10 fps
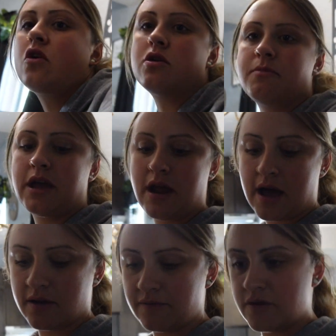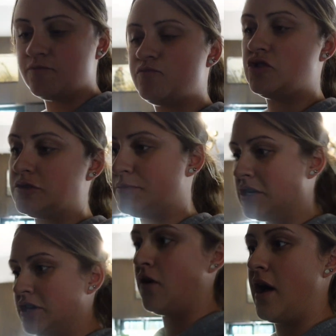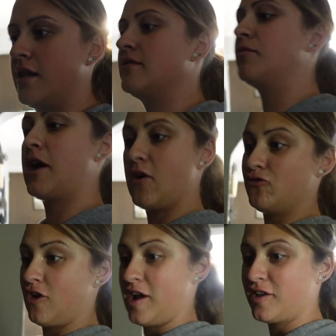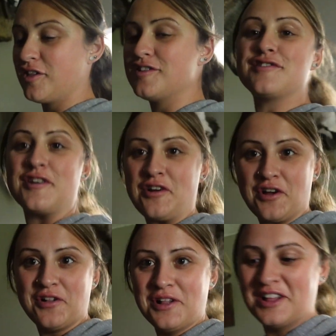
or may not have just pigged out on some Count Chocula cereal.